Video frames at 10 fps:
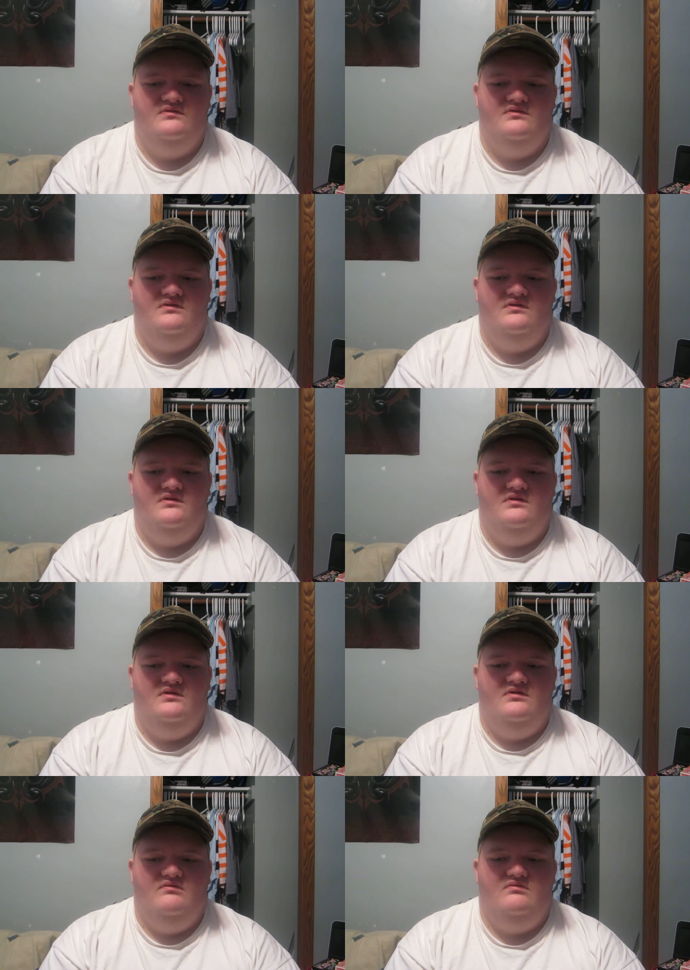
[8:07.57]

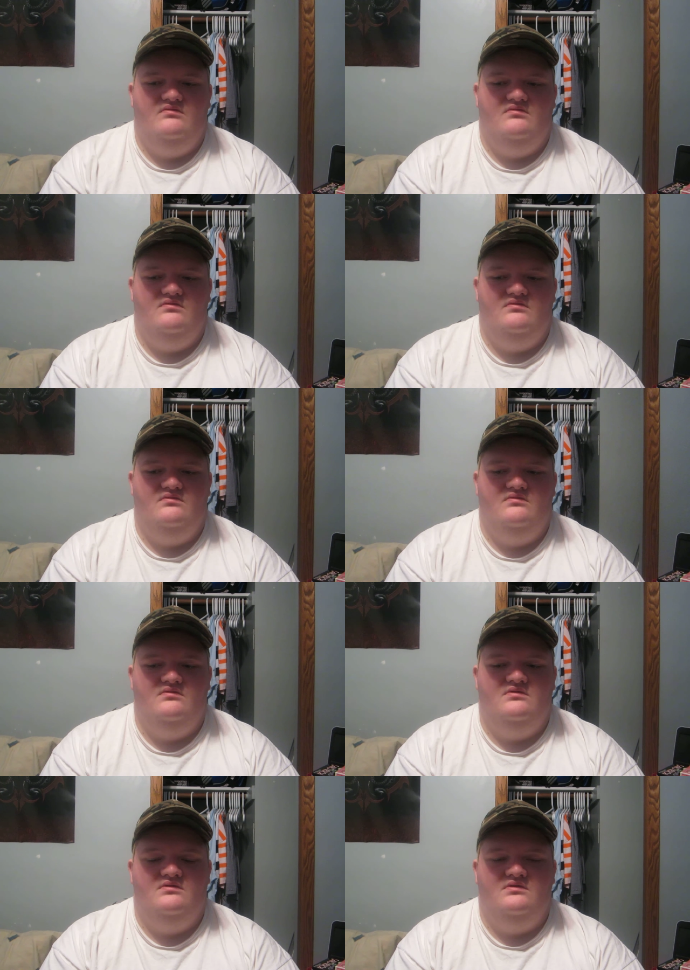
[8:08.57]

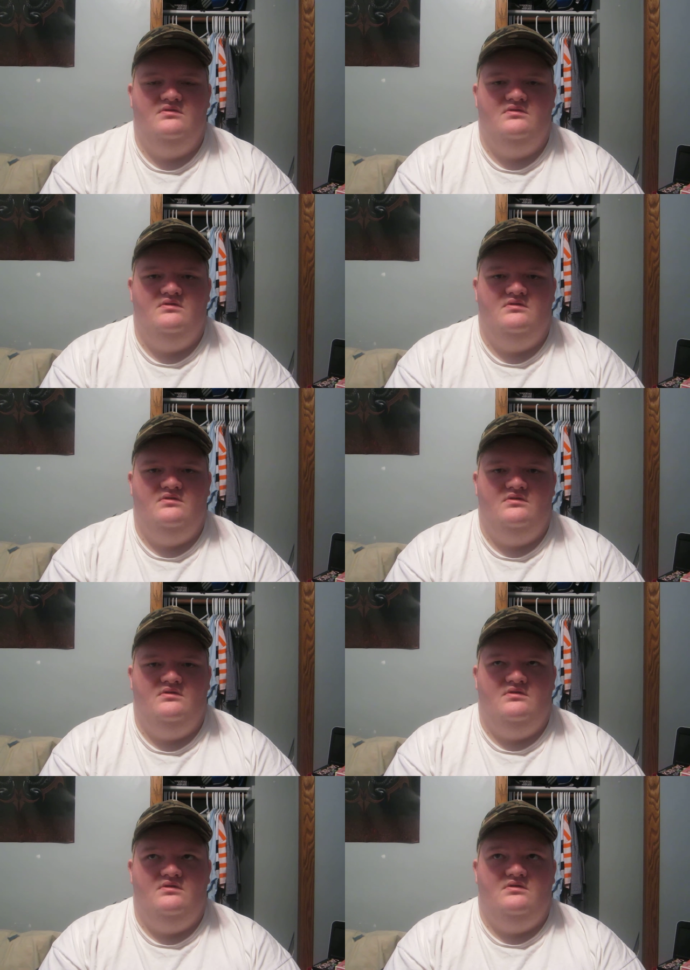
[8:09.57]

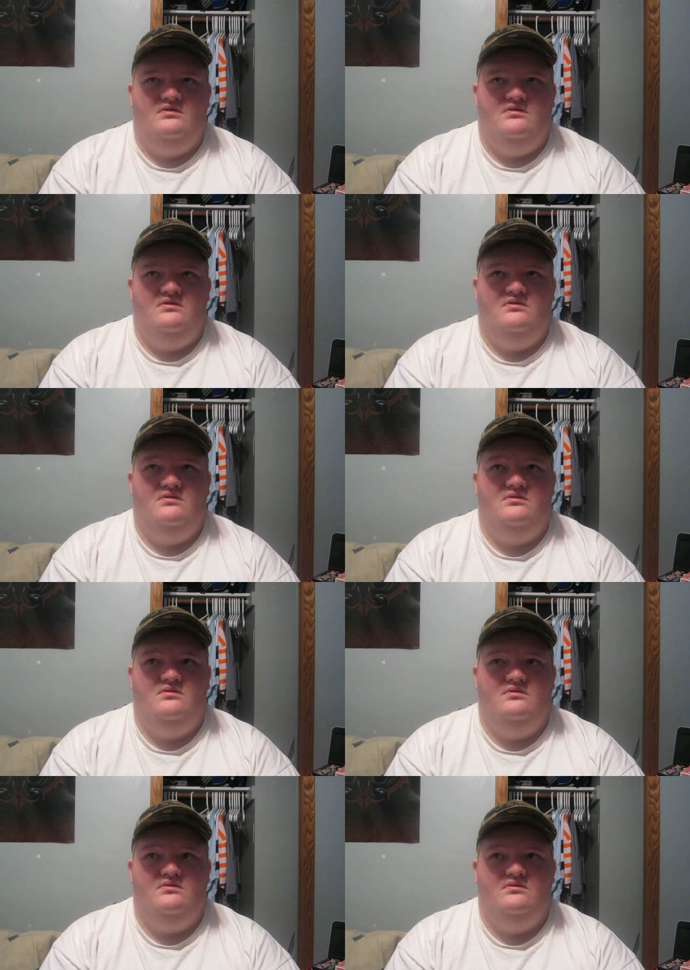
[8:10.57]
No one is speaking in this clip.